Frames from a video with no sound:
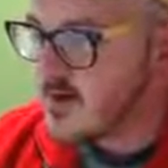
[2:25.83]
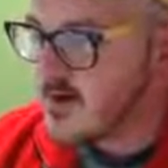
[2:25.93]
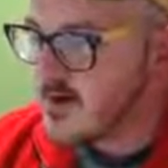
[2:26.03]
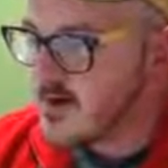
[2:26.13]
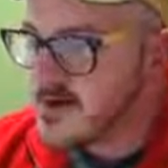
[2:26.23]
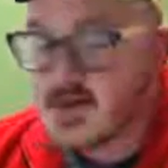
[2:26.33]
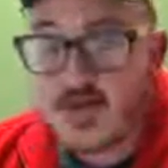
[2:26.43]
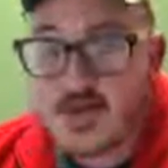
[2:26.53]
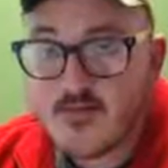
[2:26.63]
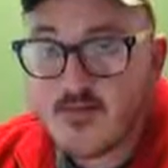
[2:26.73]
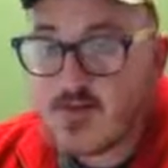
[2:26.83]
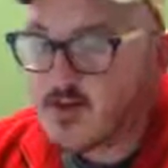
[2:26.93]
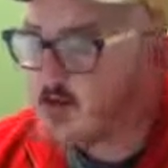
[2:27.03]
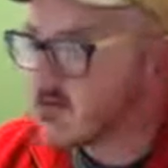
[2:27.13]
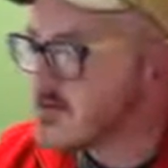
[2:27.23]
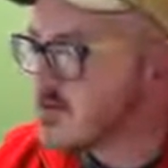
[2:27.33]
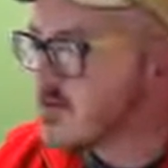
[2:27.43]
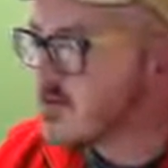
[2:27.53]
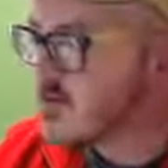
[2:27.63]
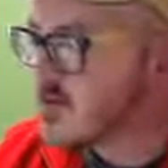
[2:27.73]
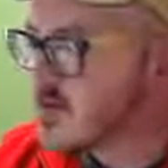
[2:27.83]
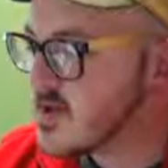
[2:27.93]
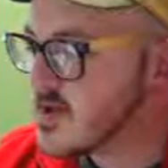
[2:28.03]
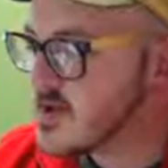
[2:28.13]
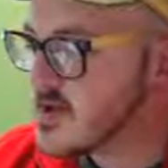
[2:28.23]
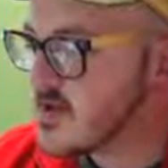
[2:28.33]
But you just never know. So it's always good to